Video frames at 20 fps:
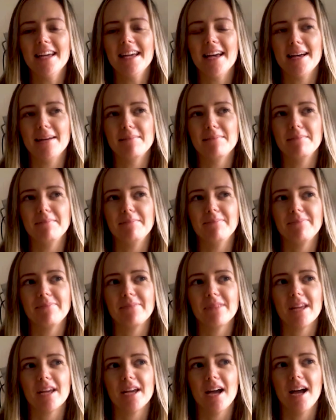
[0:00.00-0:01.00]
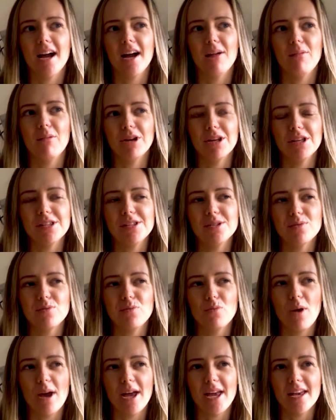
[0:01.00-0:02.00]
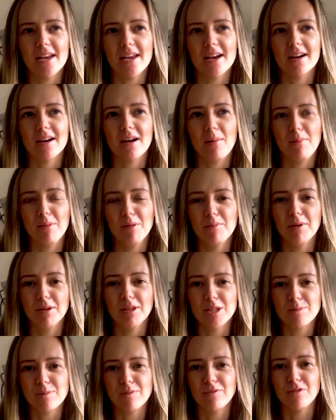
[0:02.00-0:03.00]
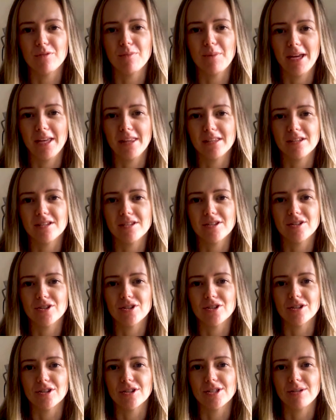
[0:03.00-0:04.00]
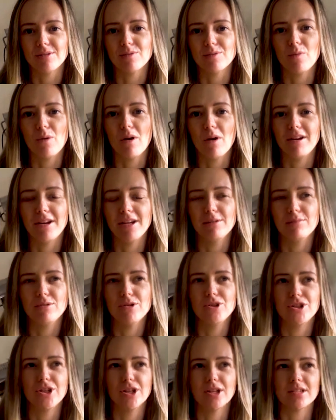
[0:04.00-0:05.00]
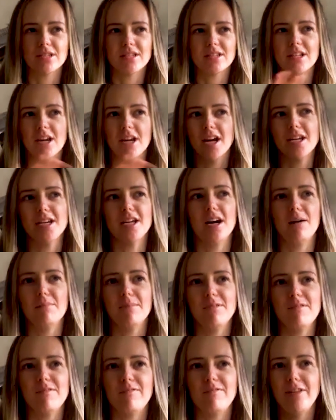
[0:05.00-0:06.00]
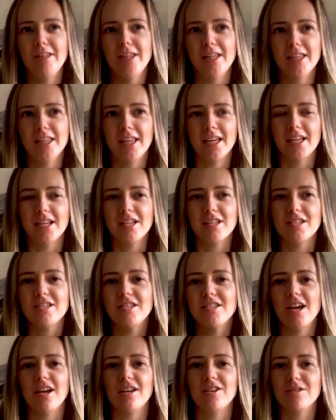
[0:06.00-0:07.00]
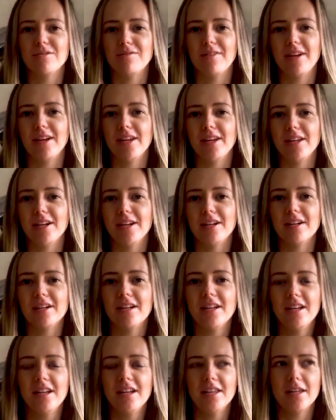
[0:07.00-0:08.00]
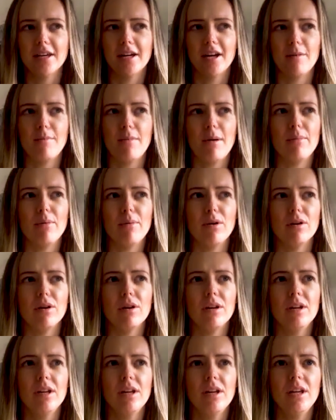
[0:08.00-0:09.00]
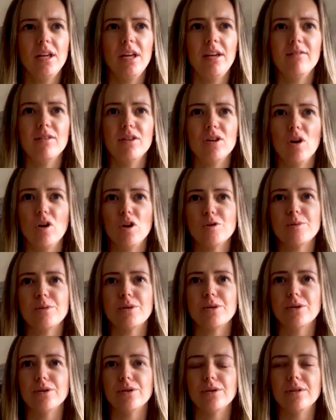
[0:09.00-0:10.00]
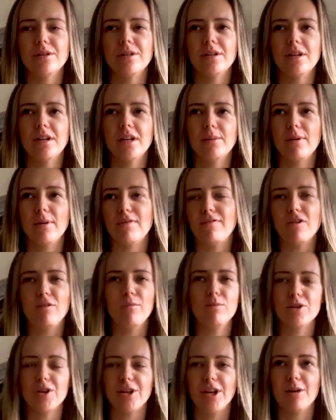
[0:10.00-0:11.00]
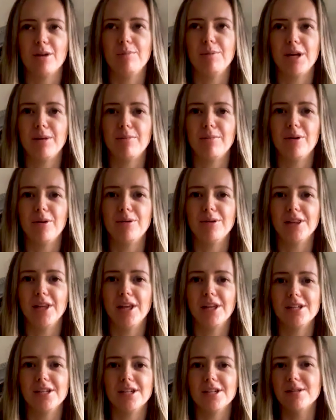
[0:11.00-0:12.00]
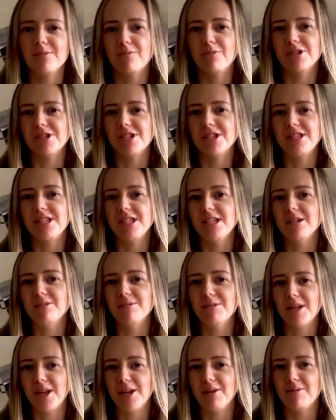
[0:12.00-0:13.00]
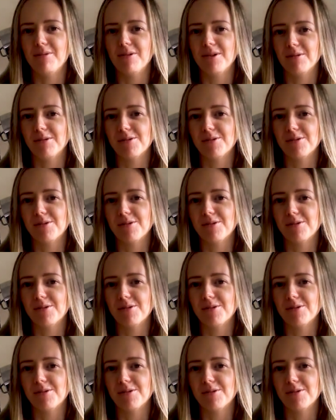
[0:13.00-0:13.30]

Um, I wanted to wait a couple of months before making the decision because I was worried it was just tied up in feeling like such a failure. Like I remember even in hospital, my phone was on airplane mode in London. I didn't want to deal with anyone.